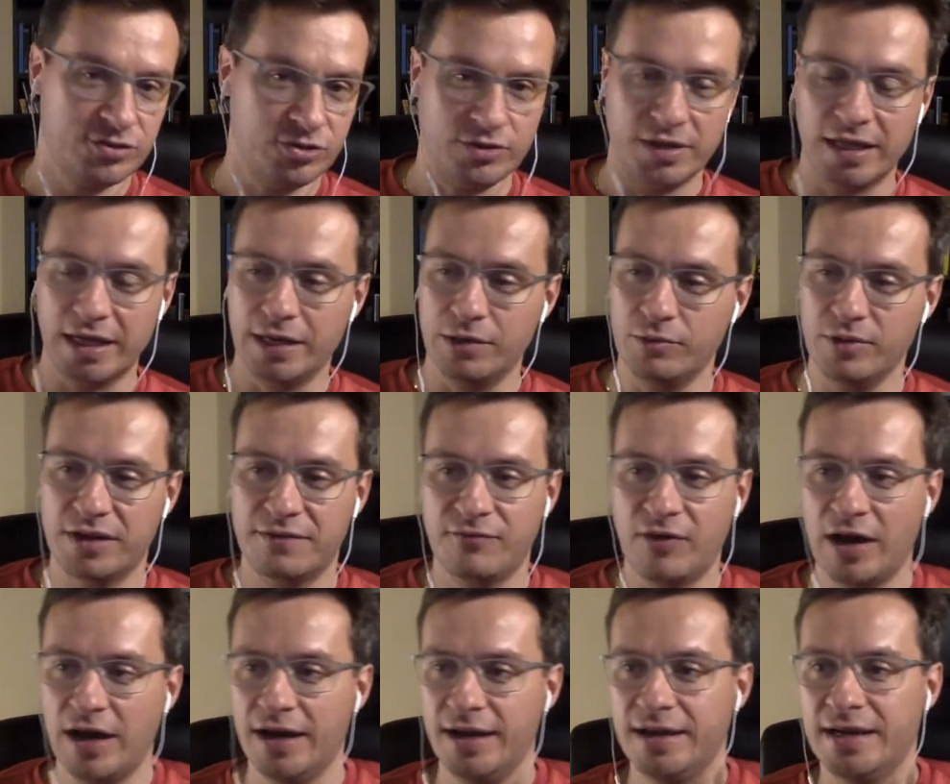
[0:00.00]
Turns out it was
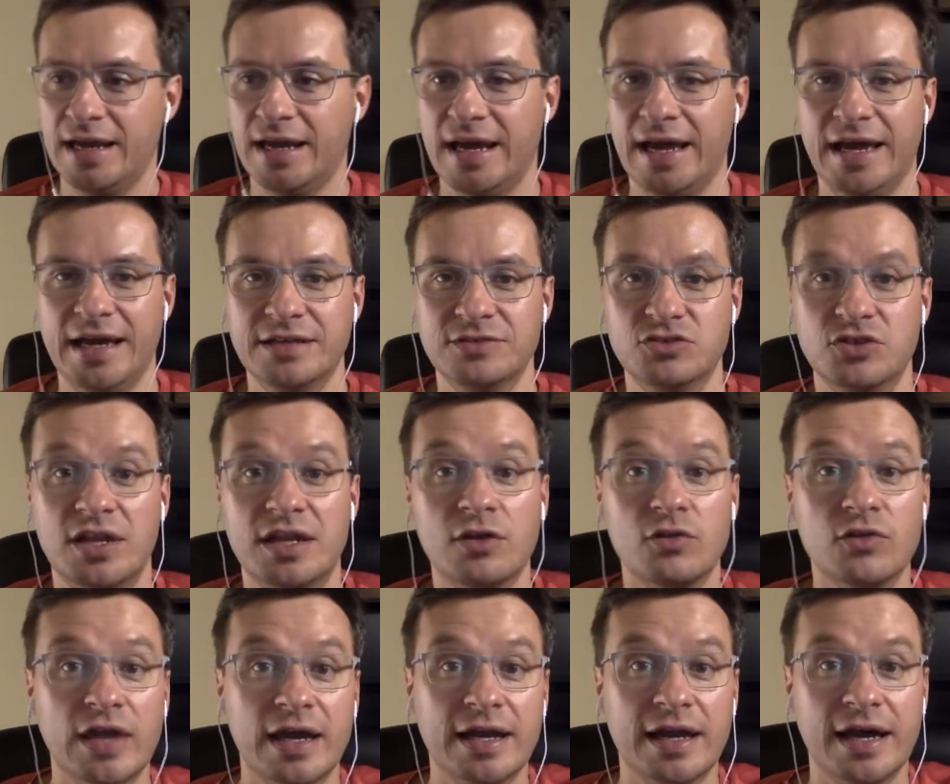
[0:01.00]
fine. And
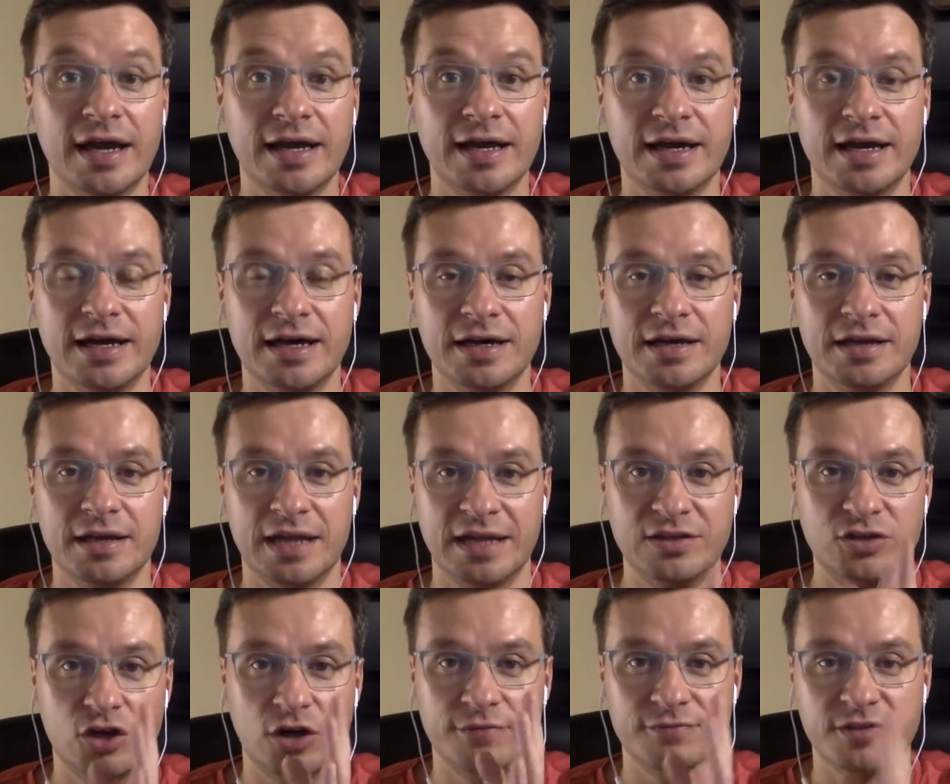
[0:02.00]
so then I
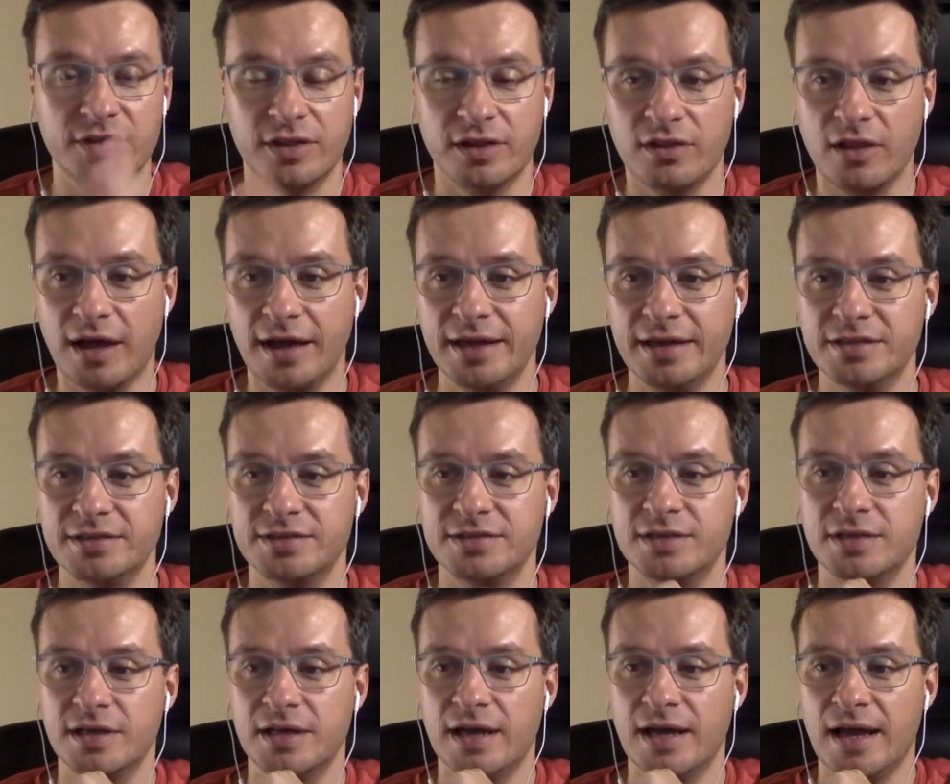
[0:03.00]
sent it off to the client,
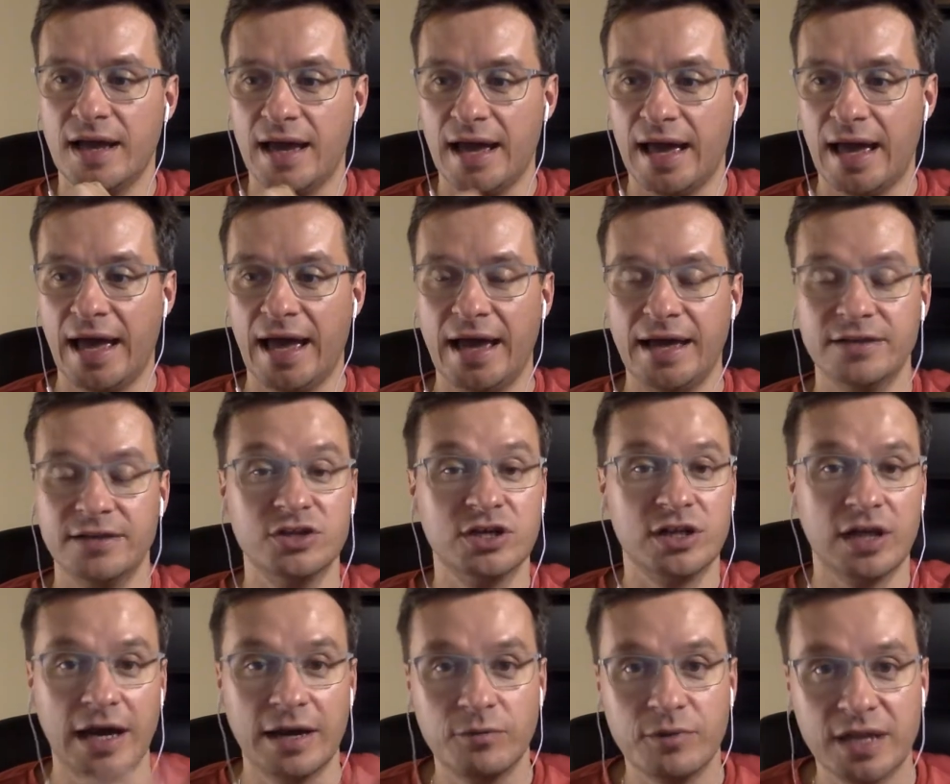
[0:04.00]
and the
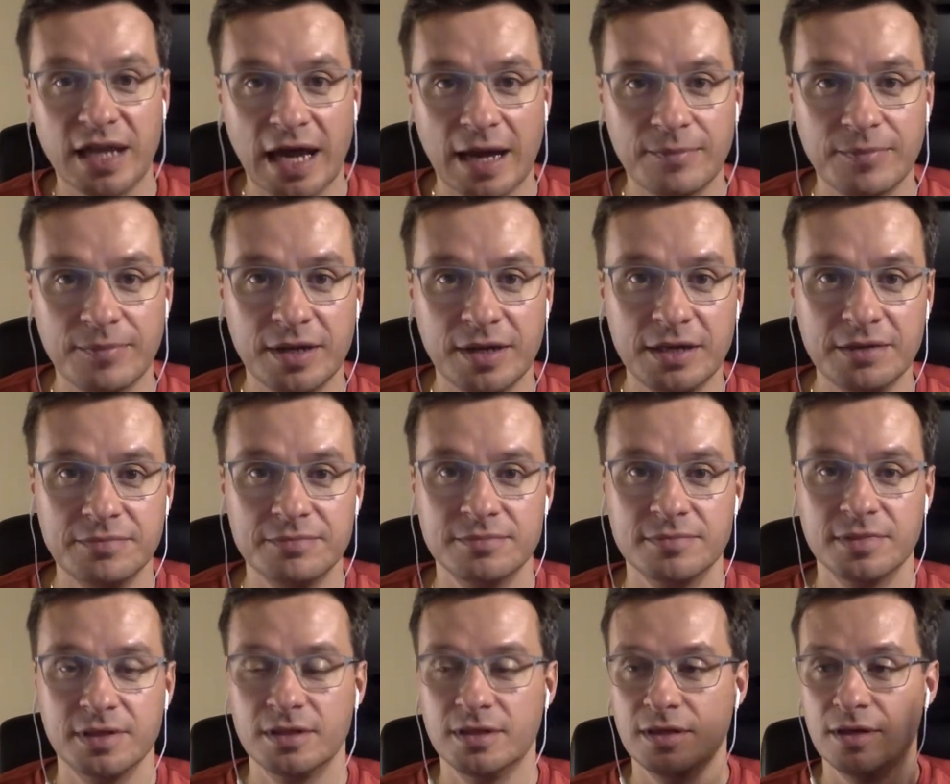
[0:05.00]
client was happy,
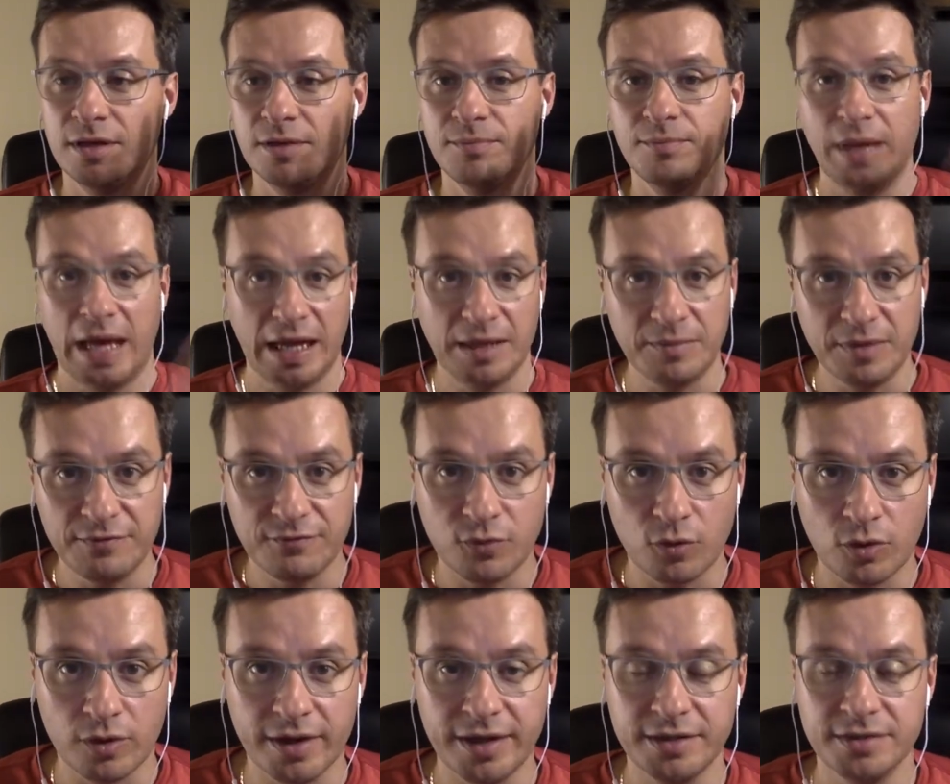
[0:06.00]
paid me
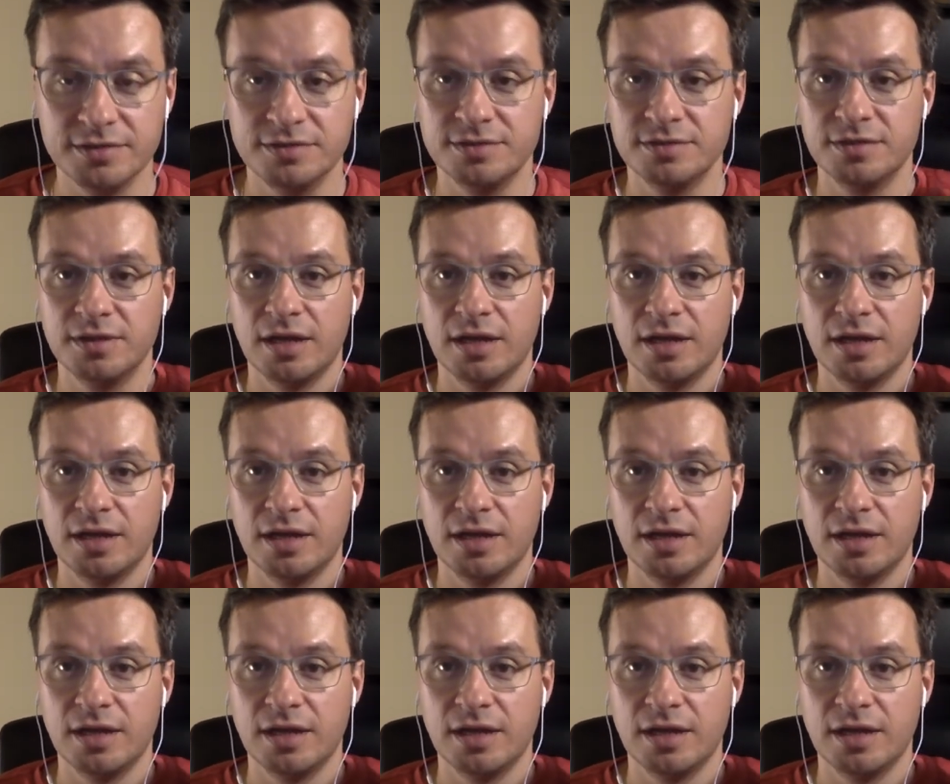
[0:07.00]
for it.